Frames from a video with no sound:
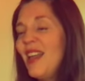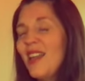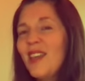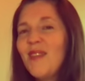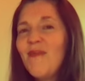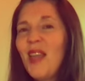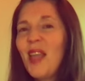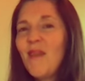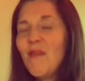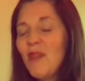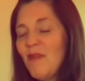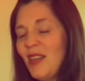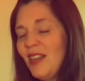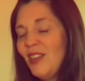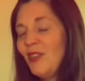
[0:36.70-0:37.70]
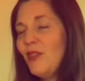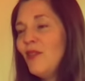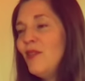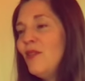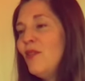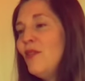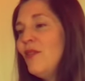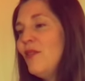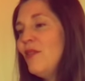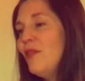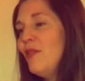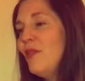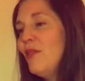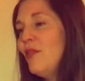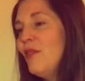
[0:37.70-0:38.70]
could make me be
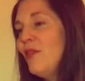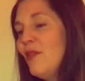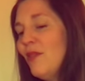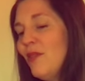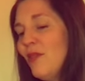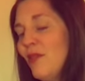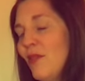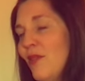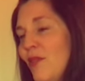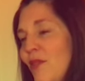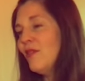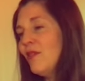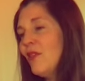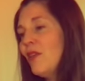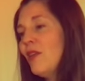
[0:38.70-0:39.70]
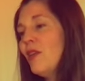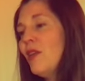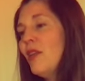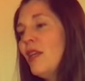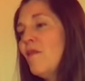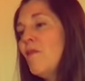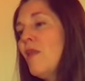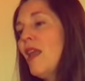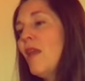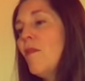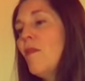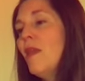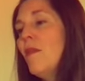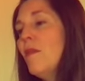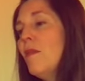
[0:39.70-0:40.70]
true, could make
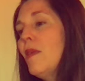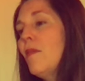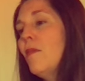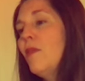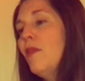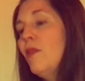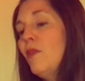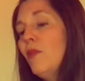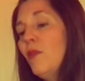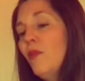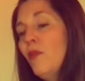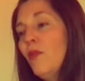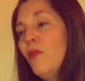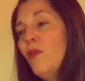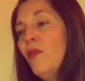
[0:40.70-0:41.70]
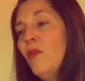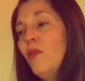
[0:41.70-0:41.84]
me be blue,